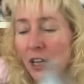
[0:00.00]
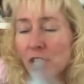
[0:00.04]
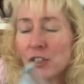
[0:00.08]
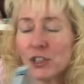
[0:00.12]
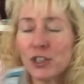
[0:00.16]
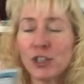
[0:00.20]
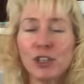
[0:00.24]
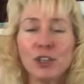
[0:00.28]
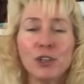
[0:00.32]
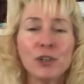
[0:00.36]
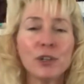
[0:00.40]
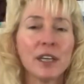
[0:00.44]

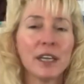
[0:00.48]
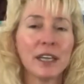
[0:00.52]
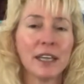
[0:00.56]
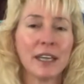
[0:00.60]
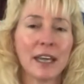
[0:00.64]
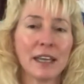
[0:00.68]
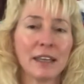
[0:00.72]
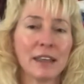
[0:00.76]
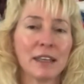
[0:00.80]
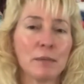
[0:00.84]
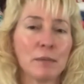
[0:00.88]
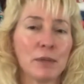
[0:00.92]
So you can
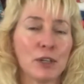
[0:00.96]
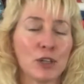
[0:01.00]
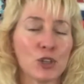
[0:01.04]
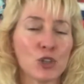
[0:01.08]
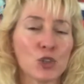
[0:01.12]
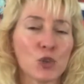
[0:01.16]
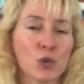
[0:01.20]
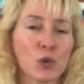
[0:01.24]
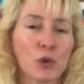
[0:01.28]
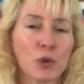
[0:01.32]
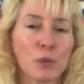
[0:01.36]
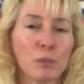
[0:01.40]
get them in a
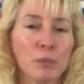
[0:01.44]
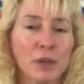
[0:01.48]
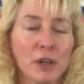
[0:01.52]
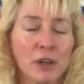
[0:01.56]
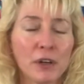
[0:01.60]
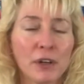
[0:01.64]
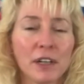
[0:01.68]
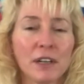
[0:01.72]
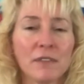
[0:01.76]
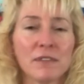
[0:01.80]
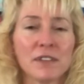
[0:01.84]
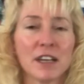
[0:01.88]
shorter
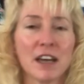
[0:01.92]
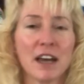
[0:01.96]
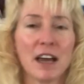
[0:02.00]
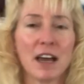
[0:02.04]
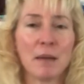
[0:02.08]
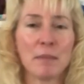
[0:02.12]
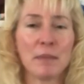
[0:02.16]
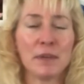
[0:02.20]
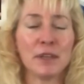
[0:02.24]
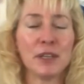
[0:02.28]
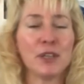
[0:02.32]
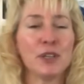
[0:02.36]
period of
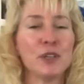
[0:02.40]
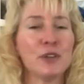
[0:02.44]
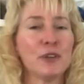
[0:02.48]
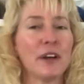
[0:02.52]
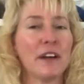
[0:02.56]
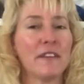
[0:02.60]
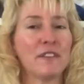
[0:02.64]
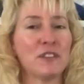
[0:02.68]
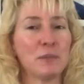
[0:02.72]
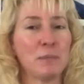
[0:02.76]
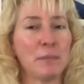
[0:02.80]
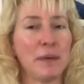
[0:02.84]
time, and then you don't
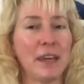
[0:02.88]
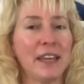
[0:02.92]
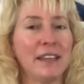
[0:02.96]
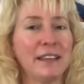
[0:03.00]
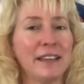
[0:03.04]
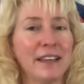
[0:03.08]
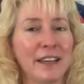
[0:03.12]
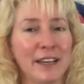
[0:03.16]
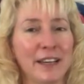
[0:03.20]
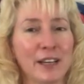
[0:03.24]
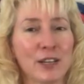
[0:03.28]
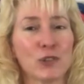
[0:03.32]
have to pay
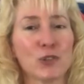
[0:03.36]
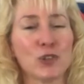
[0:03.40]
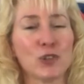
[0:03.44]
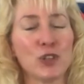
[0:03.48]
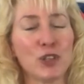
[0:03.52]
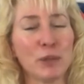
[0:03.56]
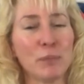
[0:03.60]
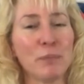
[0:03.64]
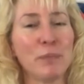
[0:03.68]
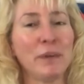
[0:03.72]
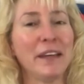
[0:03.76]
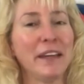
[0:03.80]
that extra
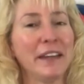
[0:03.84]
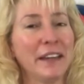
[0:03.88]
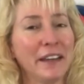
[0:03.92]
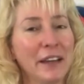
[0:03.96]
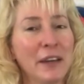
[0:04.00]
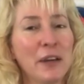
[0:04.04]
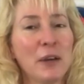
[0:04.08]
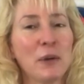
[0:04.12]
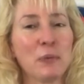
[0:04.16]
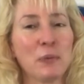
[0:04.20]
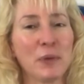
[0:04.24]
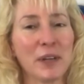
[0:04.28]
shipping
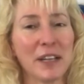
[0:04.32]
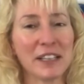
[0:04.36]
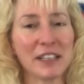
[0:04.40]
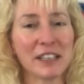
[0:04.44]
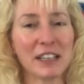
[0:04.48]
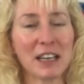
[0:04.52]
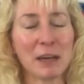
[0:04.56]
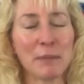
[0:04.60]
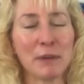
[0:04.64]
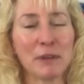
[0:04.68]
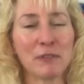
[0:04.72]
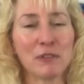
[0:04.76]
when
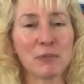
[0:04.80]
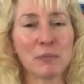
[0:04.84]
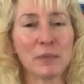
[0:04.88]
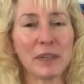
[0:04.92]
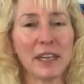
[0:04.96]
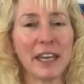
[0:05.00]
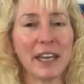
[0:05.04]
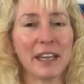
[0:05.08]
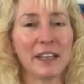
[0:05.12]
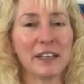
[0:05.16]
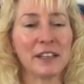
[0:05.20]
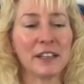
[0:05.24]
it's coming from
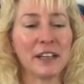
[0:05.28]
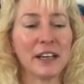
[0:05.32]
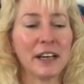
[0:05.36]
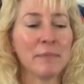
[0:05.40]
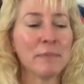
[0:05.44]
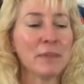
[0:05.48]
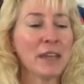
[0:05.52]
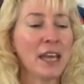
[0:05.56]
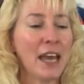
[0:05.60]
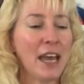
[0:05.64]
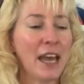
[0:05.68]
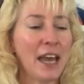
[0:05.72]
Canada.